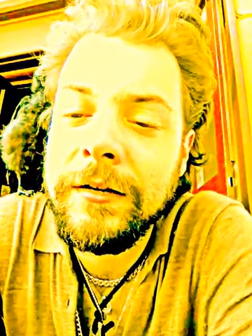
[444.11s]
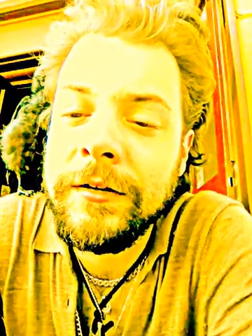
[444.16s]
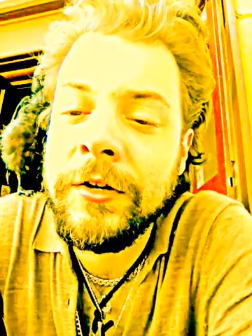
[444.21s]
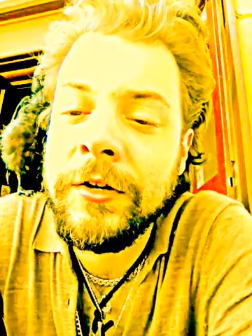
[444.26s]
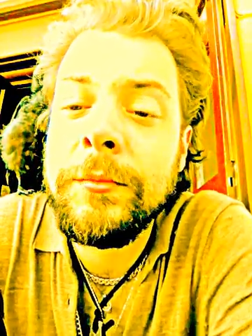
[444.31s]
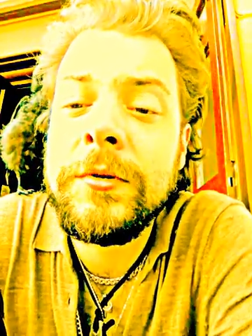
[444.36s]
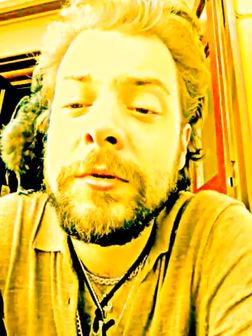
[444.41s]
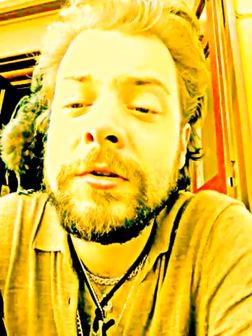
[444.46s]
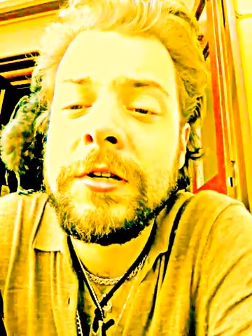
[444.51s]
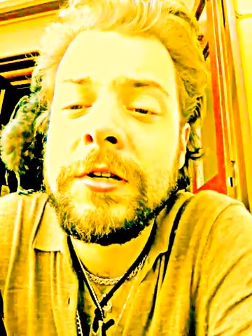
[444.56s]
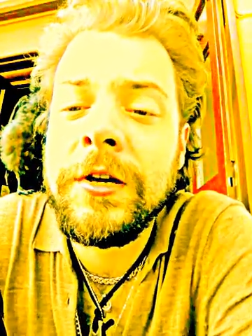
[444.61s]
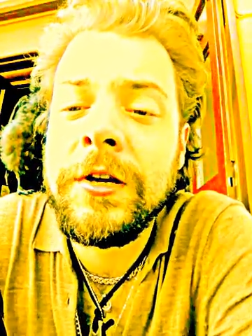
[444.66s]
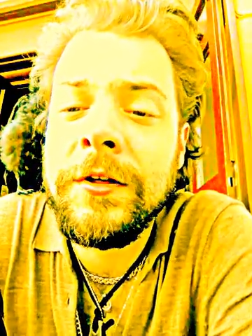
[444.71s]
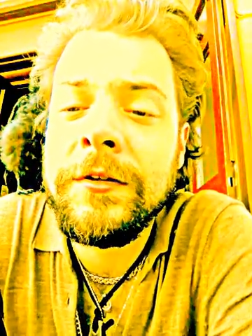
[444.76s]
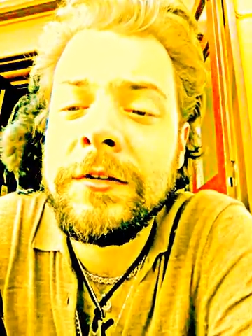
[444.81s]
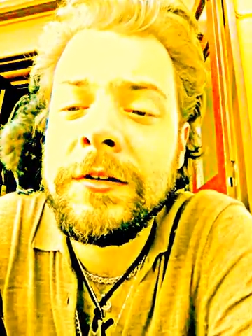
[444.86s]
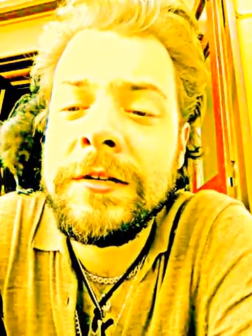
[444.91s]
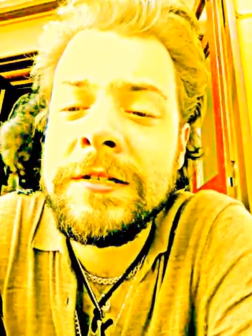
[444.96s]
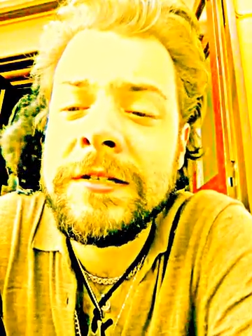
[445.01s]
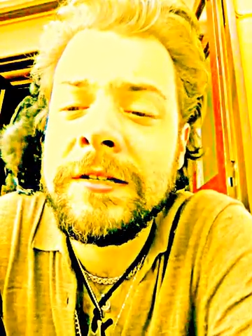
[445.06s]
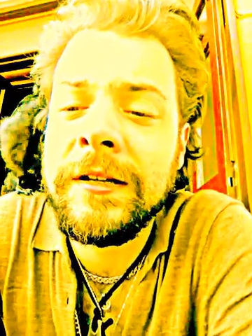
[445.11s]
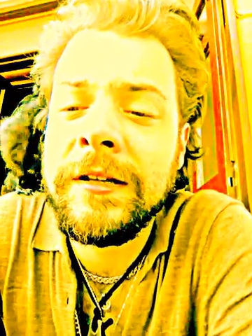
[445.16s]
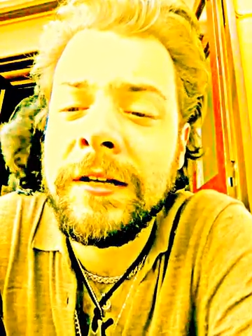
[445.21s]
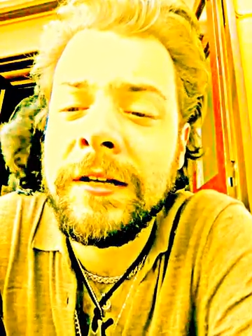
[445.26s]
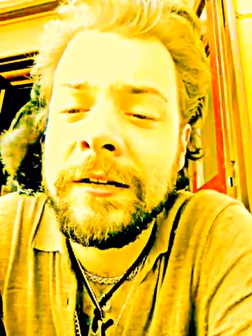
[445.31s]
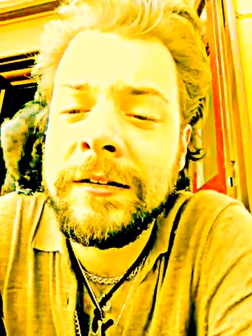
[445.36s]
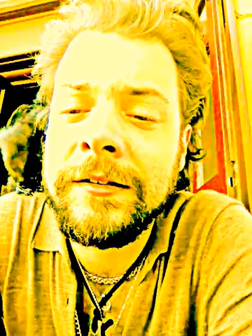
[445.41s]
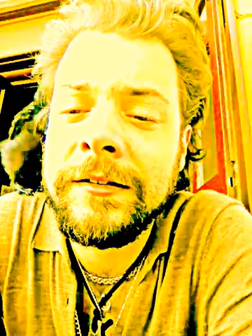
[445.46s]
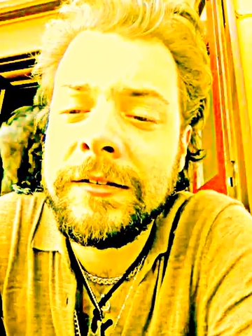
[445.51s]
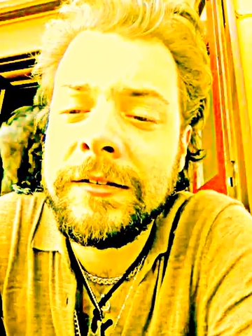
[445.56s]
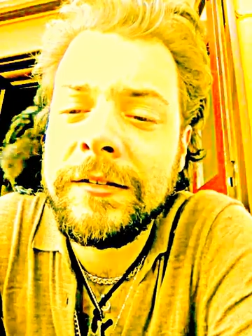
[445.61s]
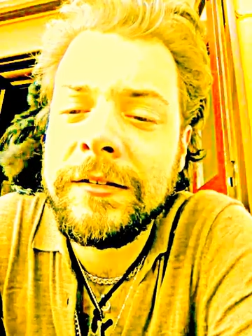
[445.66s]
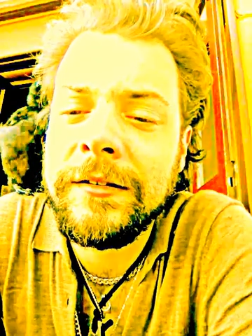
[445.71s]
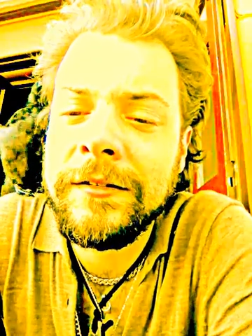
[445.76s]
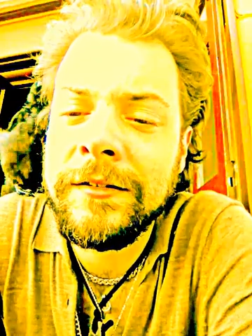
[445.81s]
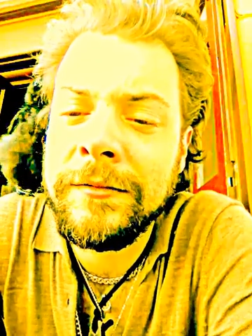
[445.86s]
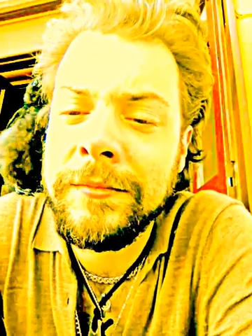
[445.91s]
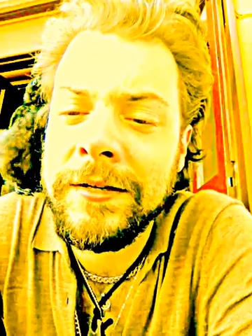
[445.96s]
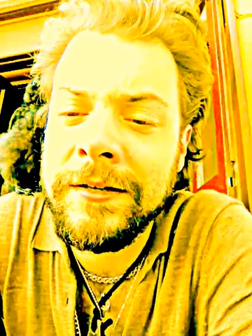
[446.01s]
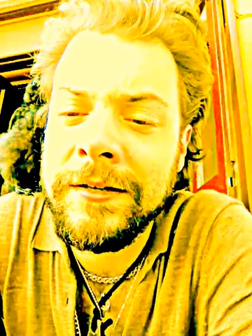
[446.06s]
You must learn these things.
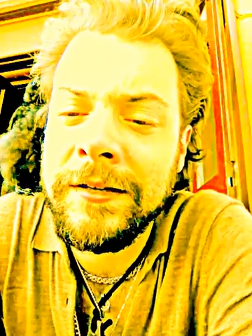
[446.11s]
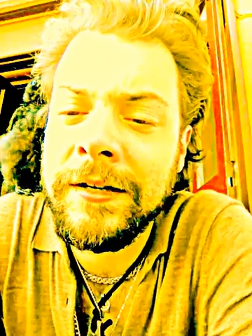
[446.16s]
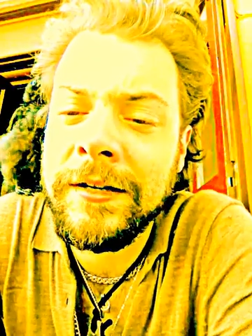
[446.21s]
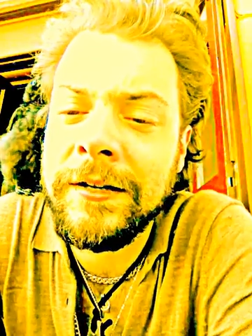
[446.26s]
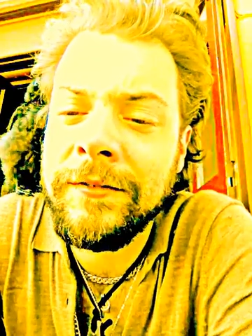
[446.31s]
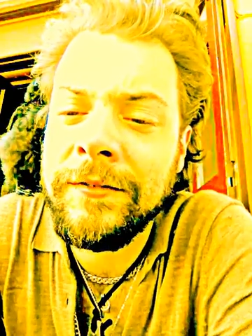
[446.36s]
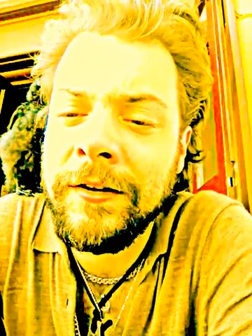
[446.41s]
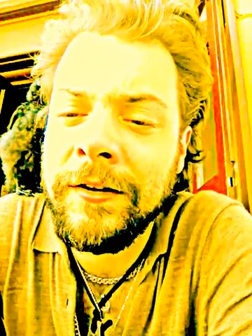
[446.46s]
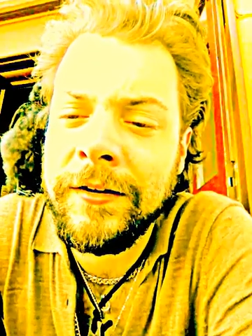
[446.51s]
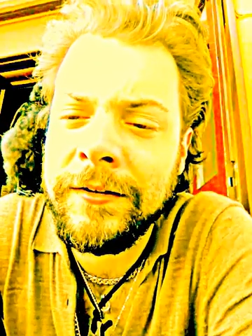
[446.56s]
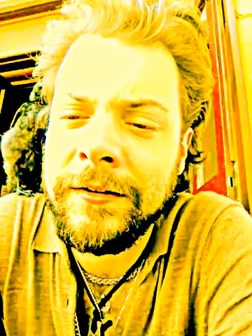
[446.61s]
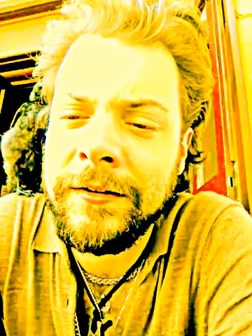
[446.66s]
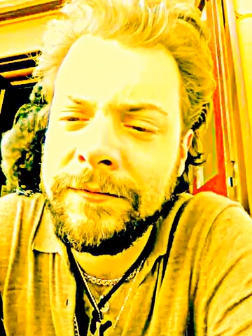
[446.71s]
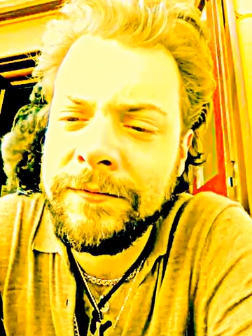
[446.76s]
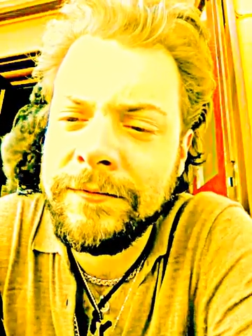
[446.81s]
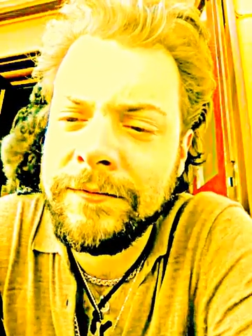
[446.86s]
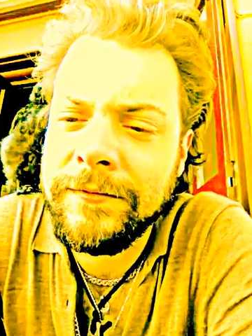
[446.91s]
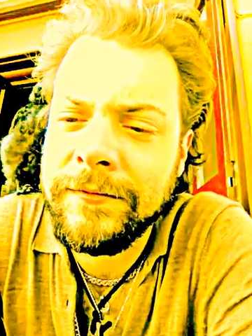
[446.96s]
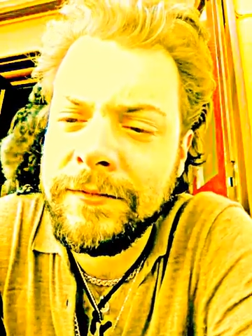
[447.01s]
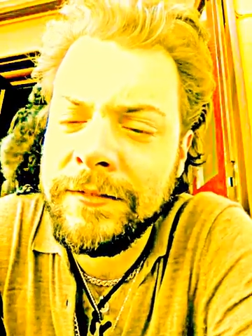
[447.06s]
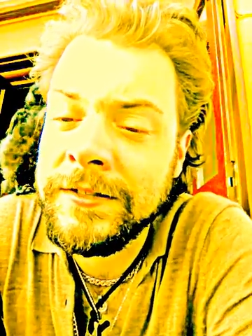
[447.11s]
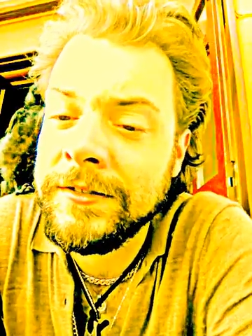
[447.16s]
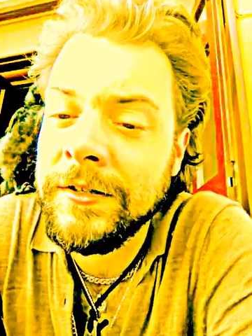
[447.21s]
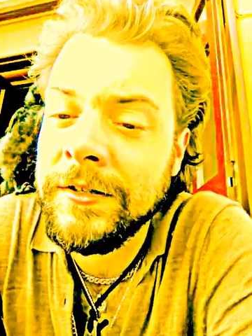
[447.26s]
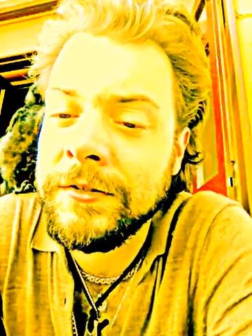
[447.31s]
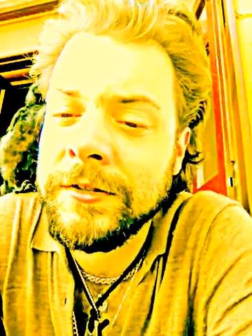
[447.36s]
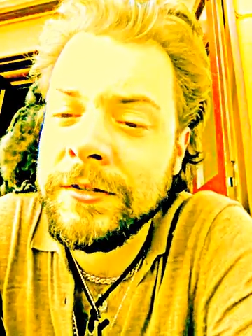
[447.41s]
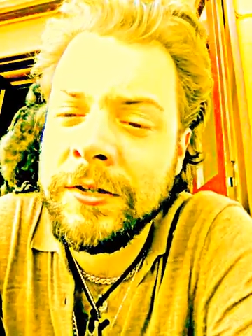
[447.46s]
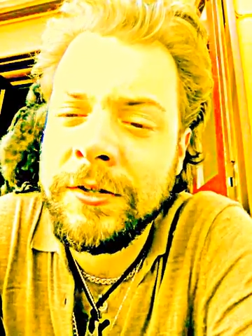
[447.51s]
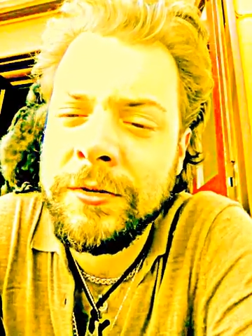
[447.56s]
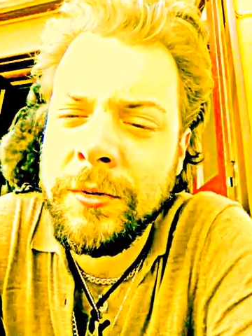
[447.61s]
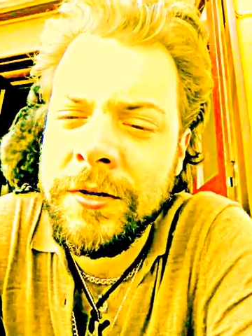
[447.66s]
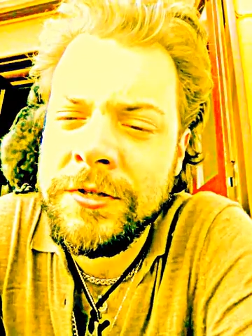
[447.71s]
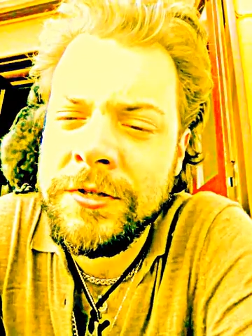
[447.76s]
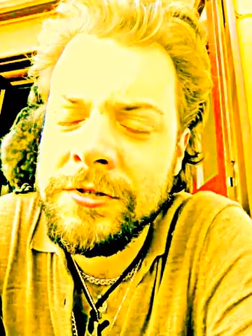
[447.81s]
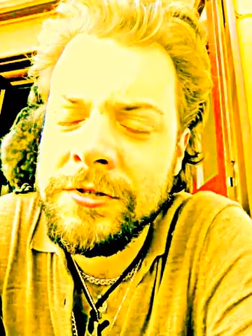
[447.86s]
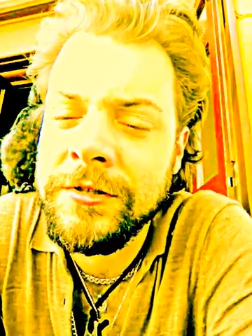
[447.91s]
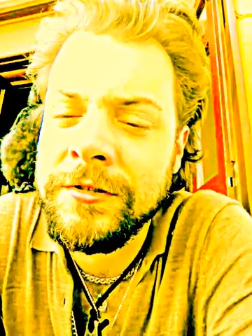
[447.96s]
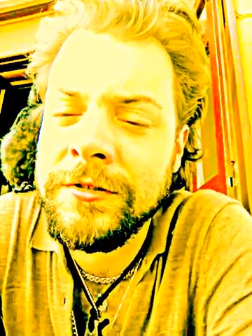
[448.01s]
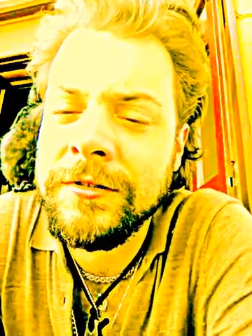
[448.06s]
The meaning of life is not a
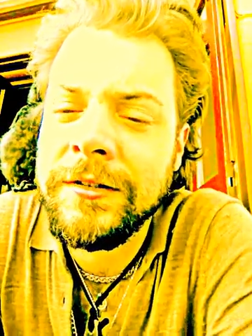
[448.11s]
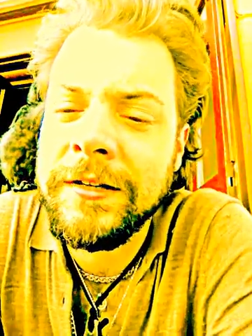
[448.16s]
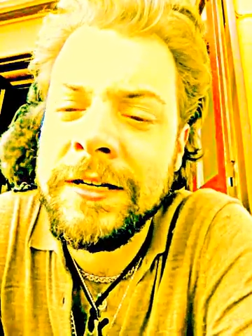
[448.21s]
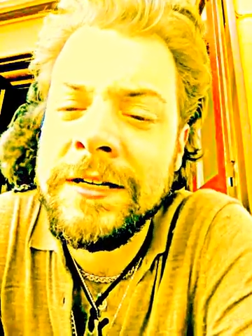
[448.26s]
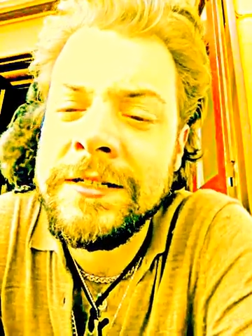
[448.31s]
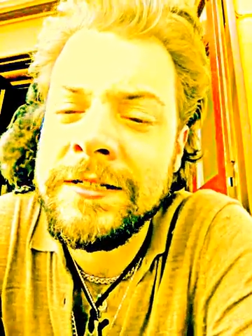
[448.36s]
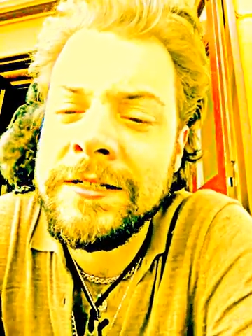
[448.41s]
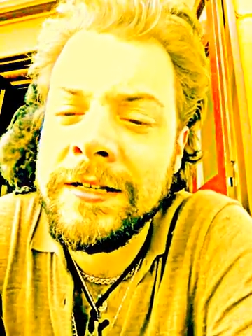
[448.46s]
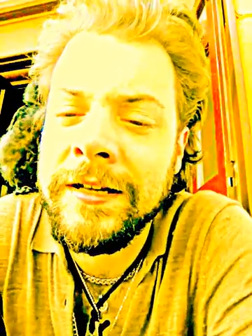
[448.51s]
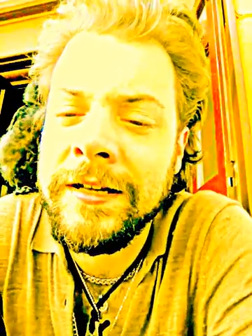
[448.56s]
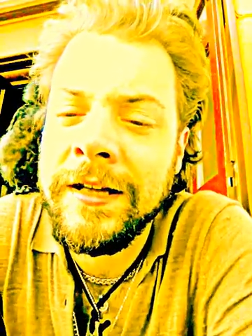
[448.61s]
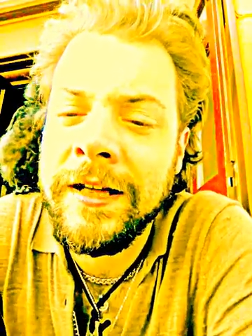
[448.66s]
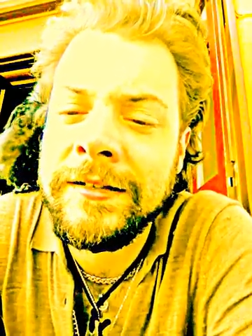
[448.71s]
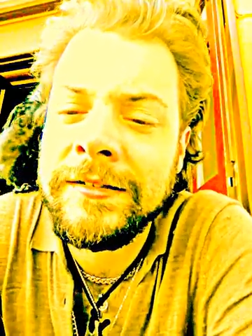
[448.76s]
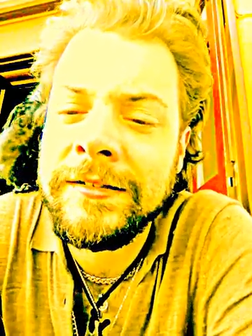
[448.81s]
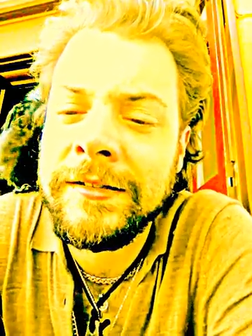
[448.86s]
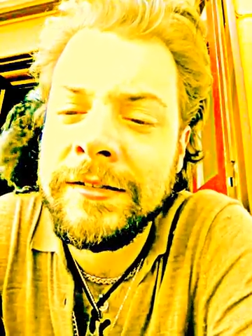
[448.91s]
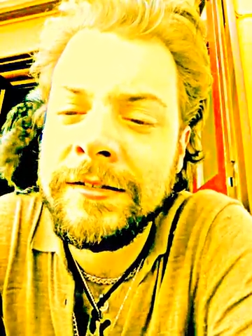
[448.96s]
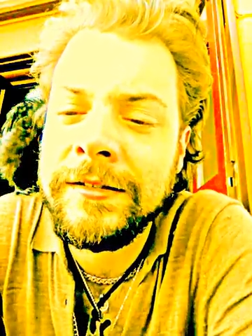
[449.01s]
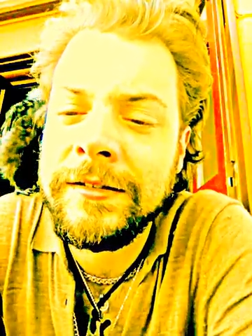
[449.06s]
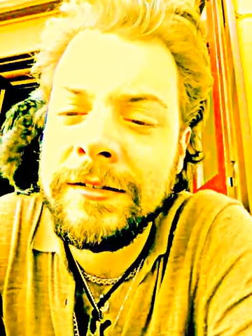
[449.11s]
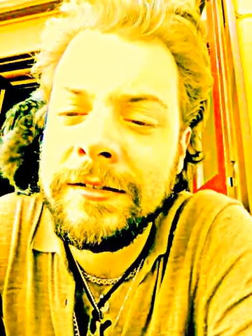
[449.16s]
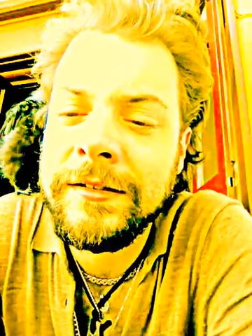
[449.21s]
question easily answered,